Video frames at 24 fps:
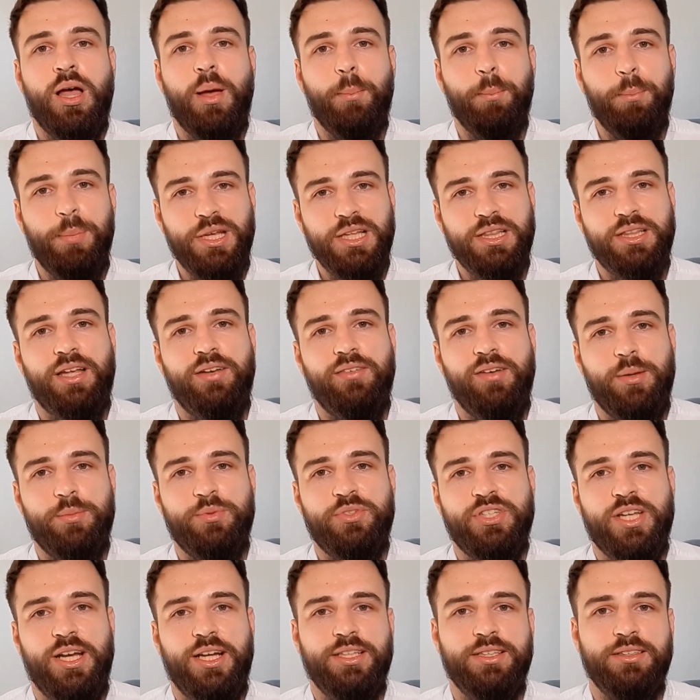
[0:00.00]
build a
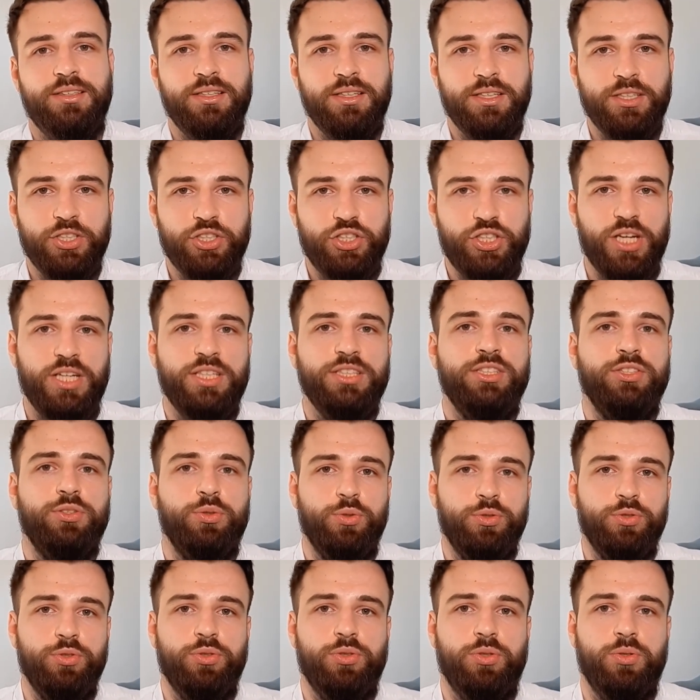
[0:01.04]
website just
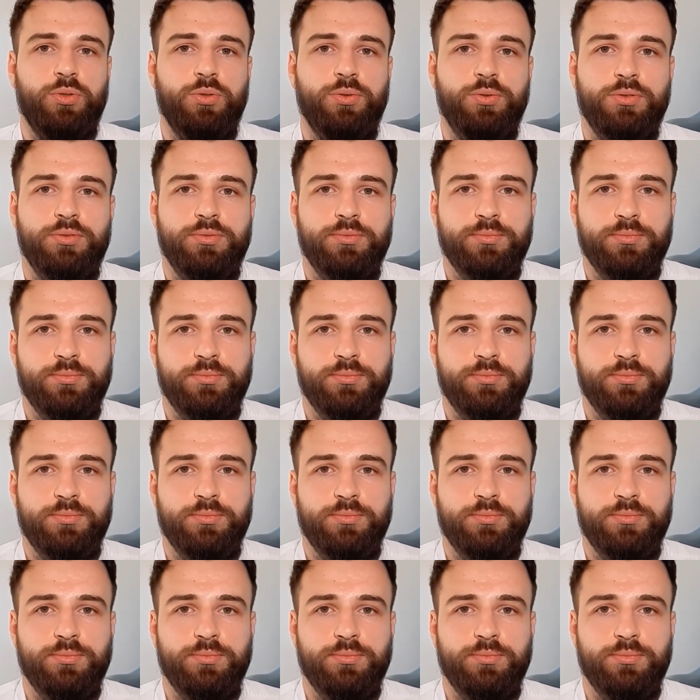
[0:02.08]
on your own.